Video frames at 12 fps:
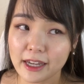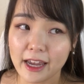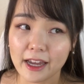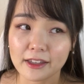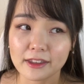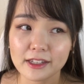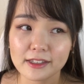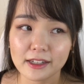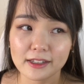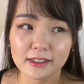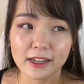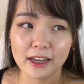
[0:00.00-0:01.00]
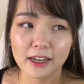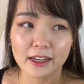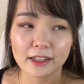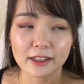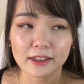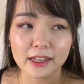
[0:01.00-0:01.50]
And this, I say
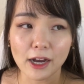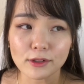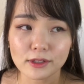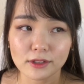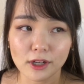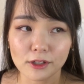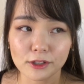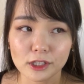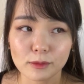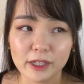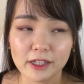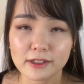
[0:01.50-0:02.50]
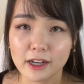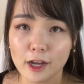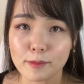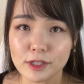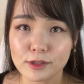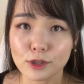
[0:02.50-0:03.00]
the $1,000 because
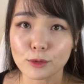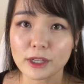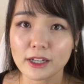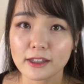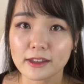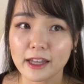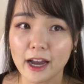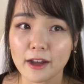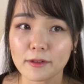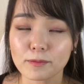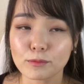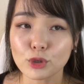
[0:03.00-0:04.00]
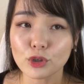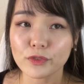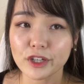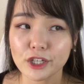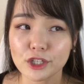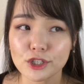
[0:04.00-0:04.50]
I'm assuming that
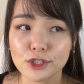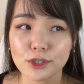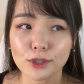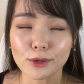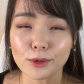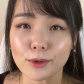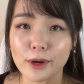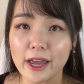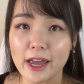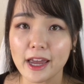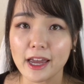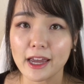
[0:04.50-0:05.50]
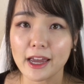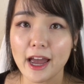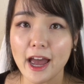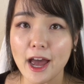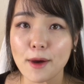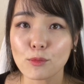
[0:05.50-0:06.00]
moving to a
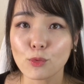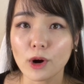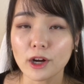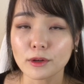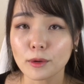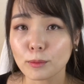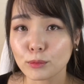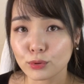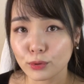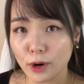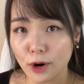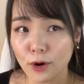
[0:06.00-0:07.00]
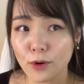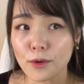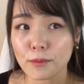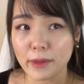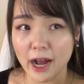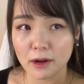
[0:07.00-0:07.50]
M1Pro
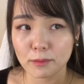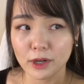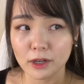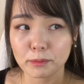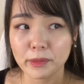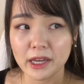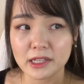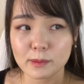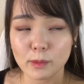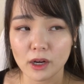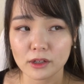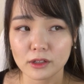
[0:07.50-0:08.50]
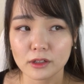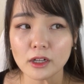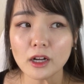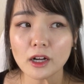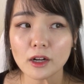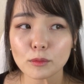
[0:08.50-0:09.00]
MacBook base model
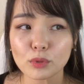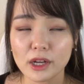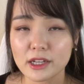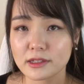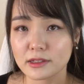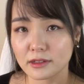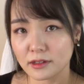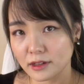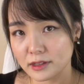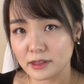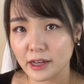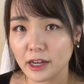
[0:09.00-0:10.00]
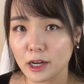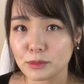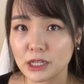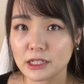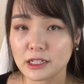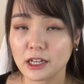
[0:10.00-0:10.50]
plus a slight
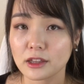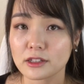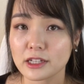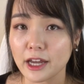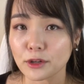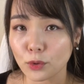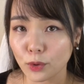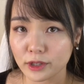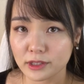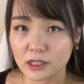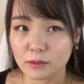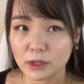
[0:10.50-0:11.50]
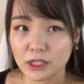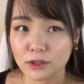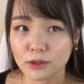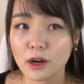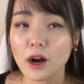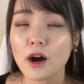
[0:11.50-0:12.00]
update to get the 10-core
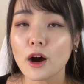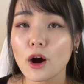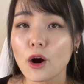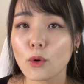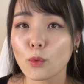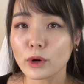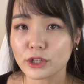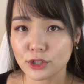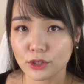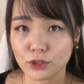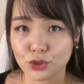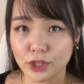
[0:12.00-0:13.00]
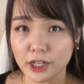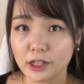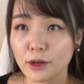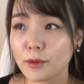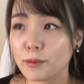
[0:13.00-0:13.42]
CPU would do the trick.